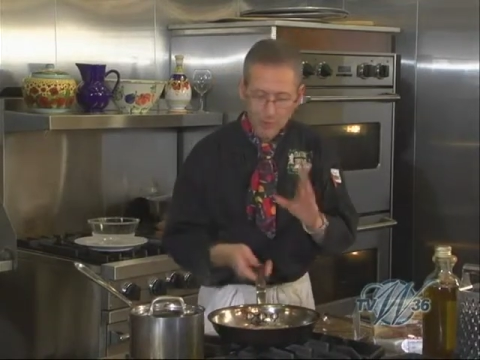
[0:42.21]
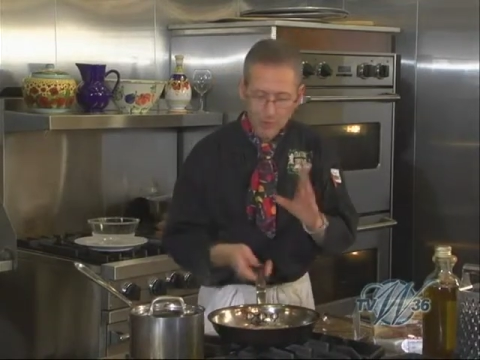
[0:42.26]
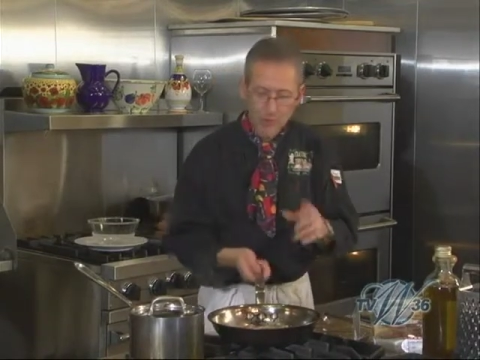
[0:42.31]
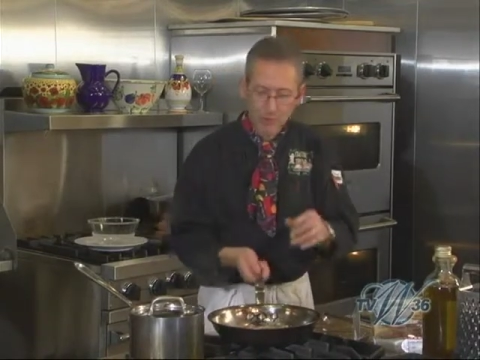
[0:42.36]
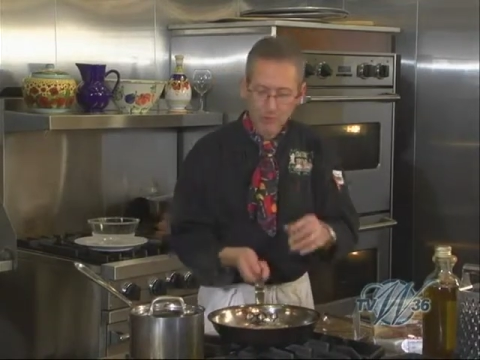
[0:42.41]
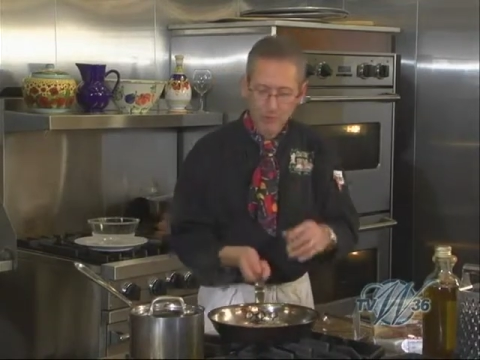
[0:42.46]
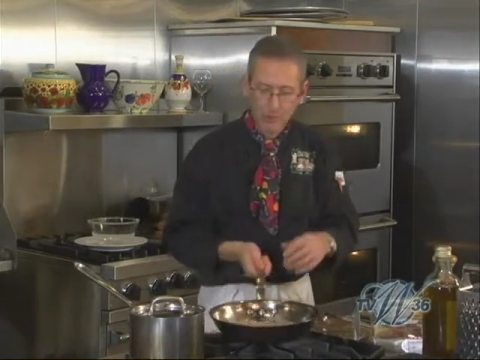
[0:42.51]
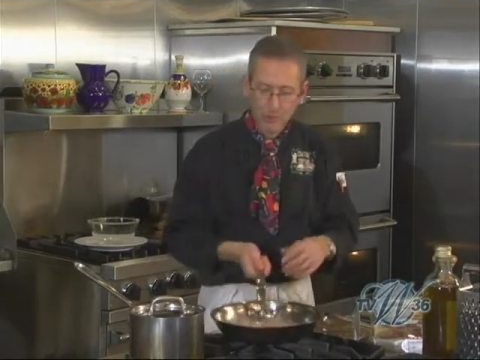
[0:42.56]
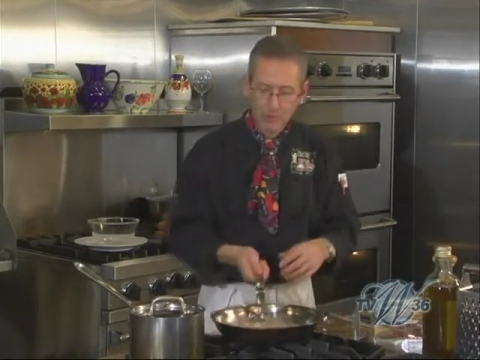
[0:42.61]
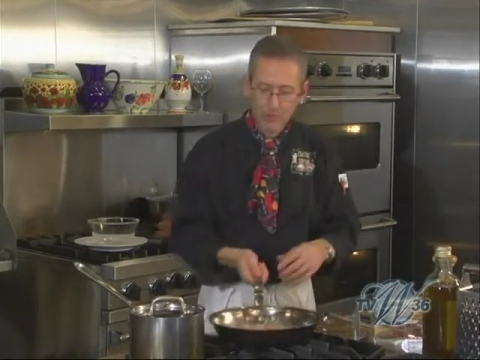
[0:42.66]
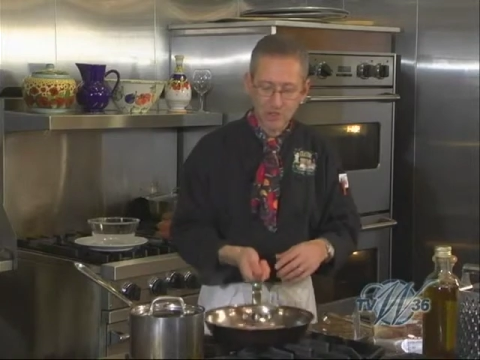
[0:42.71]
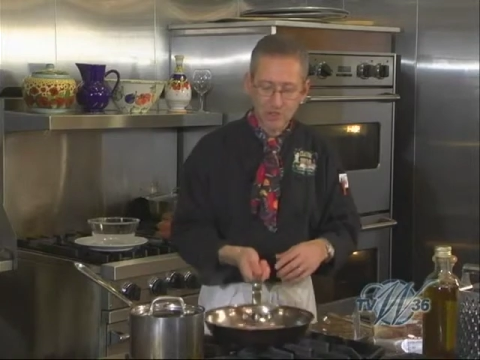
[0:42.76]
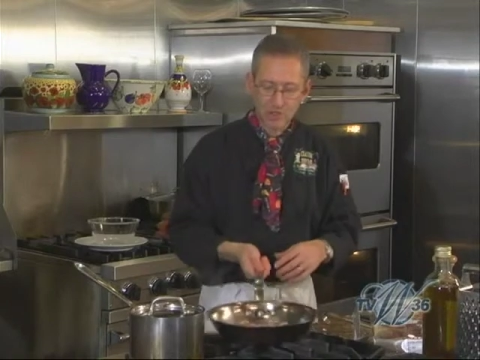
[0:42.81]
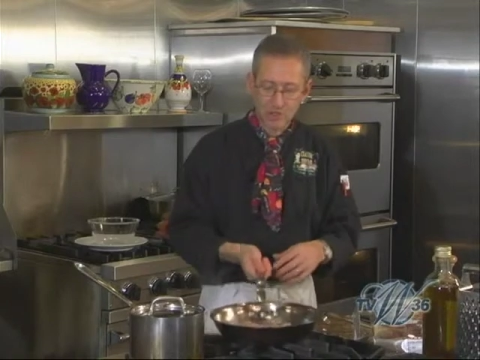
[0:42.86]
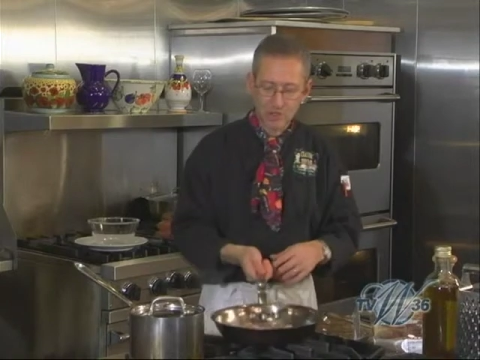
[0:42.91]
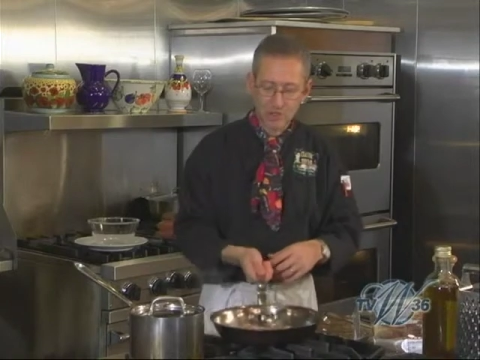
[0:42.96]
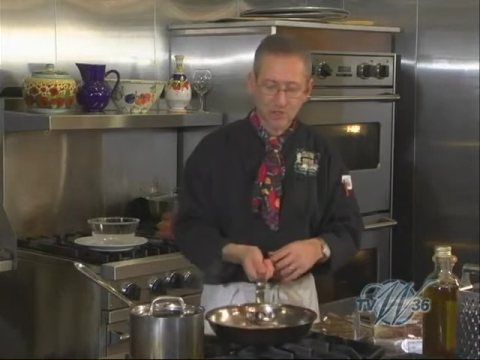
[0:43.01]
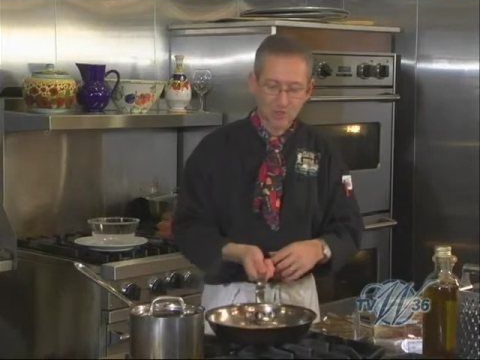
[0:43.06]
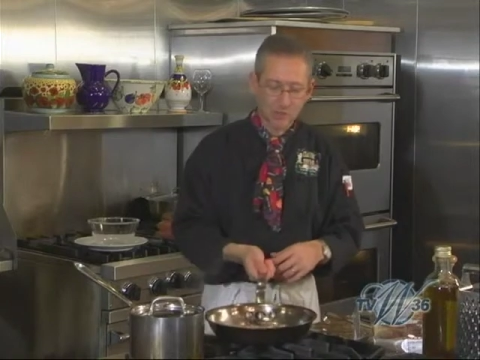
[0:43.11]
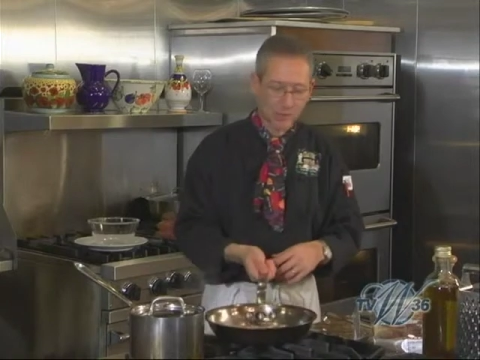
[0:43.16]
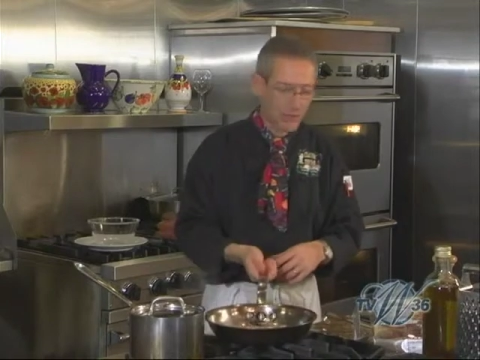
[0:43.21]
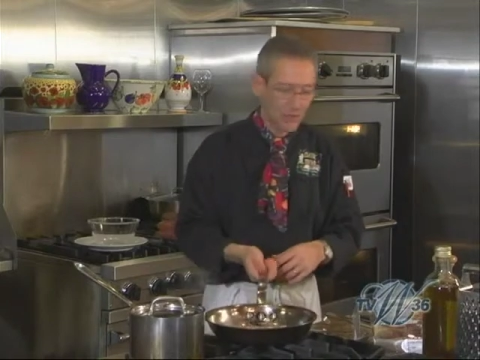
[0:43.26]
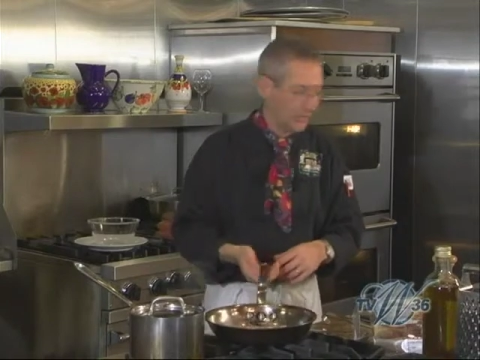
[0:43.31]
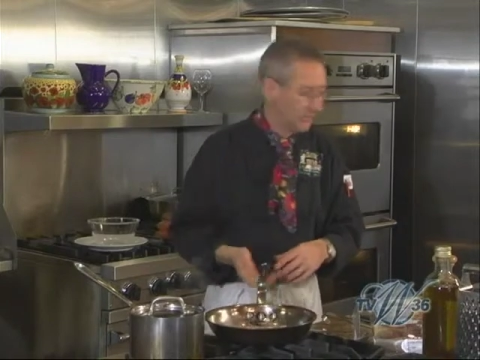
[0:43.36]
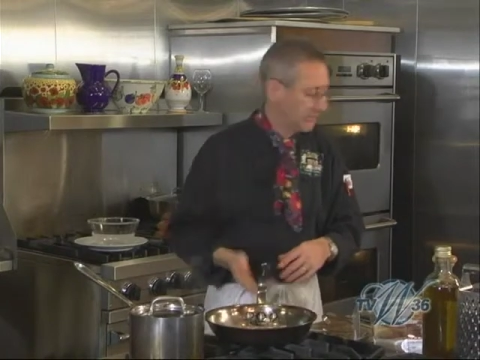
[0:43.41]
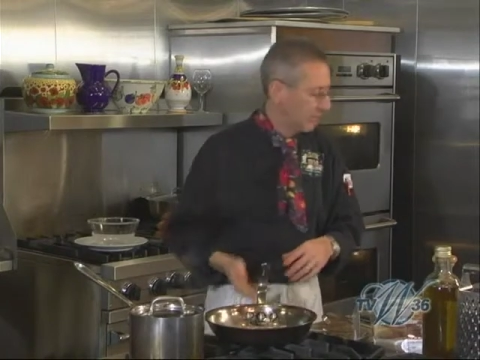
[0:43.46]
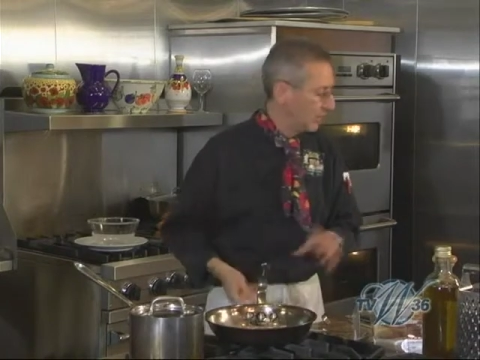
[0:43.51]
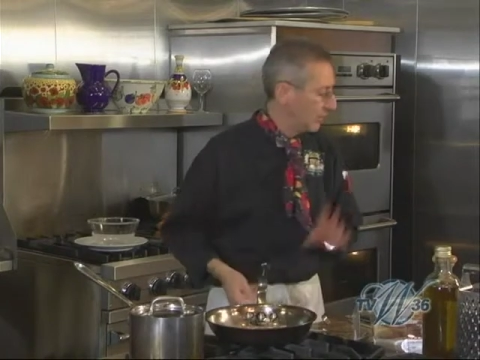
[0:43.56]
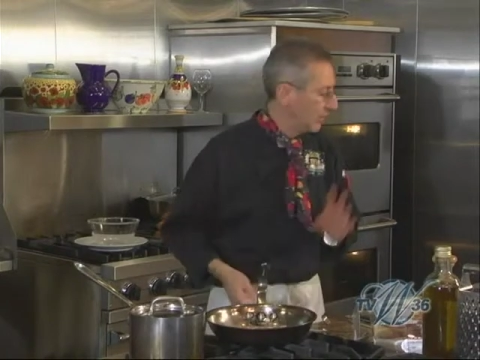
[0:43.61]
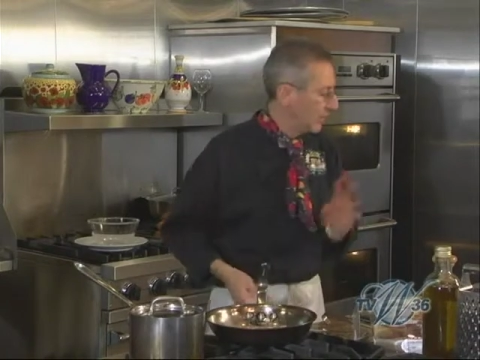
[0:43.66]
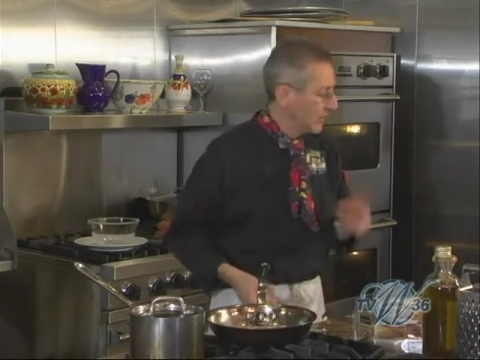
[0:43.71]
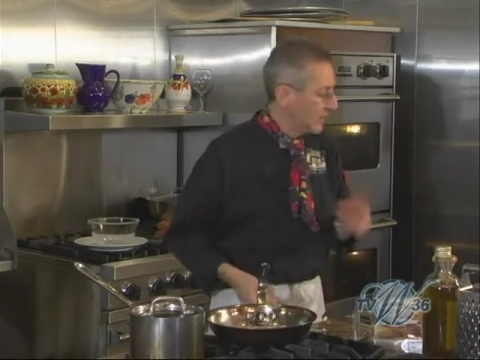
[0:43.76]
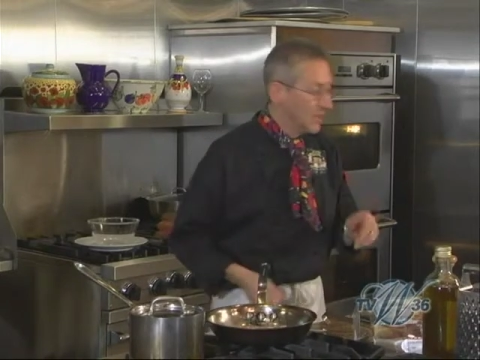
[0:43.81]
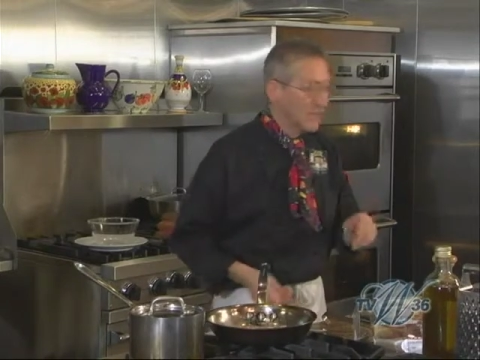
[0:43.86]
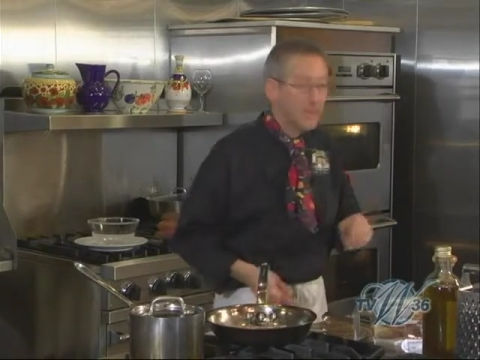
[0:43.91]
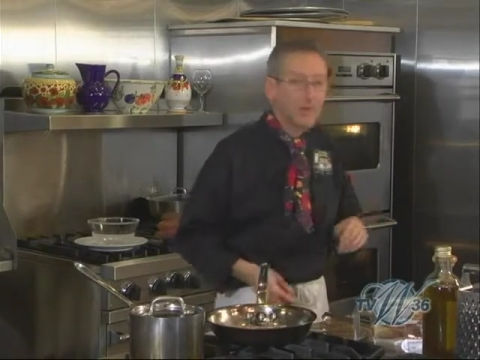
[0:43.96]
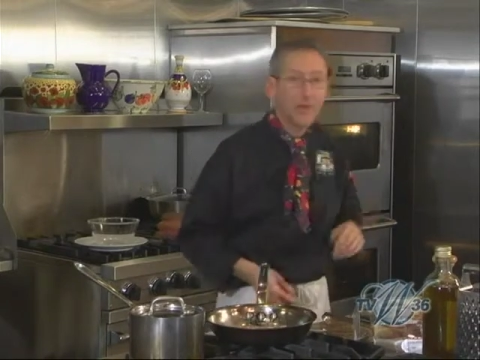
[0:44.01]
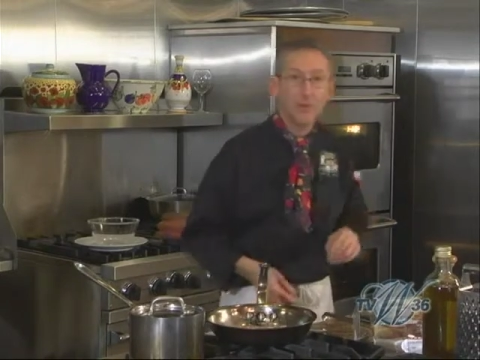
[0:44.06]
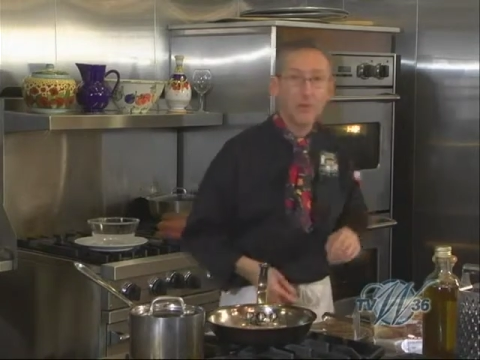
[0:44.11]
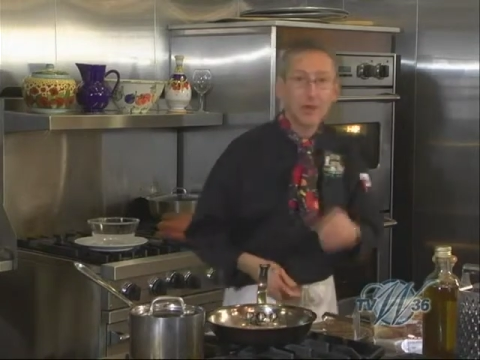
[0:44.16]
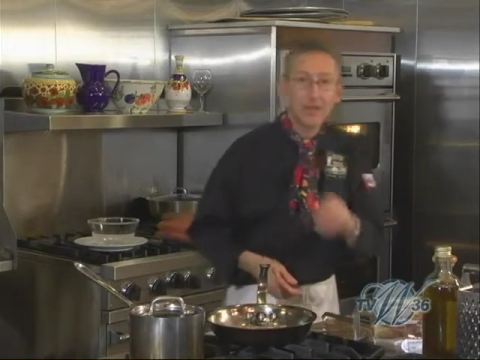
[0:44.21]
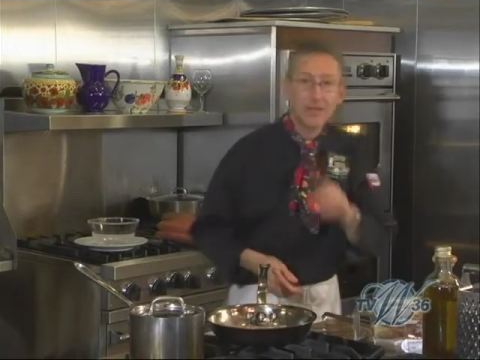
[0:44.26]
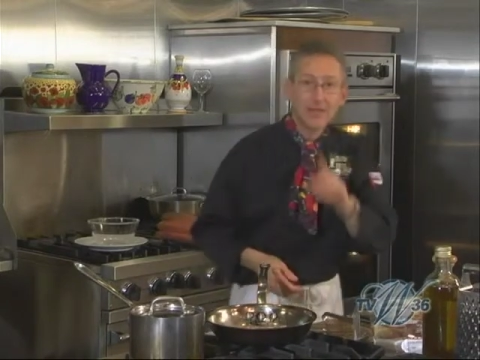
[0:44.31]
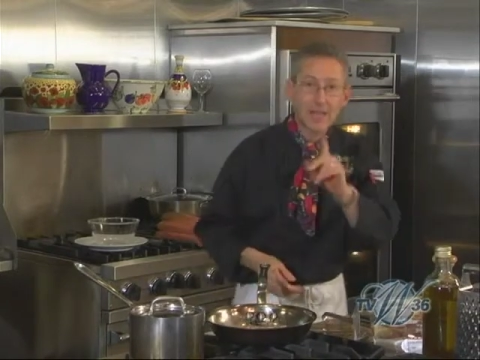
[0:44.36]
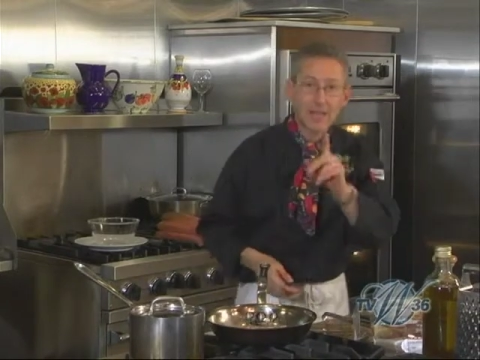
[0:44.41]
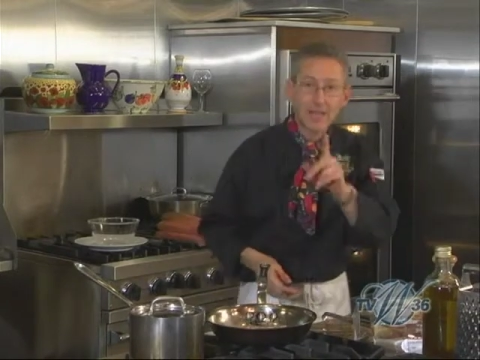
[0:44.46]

which is just wonderful. Now, I want to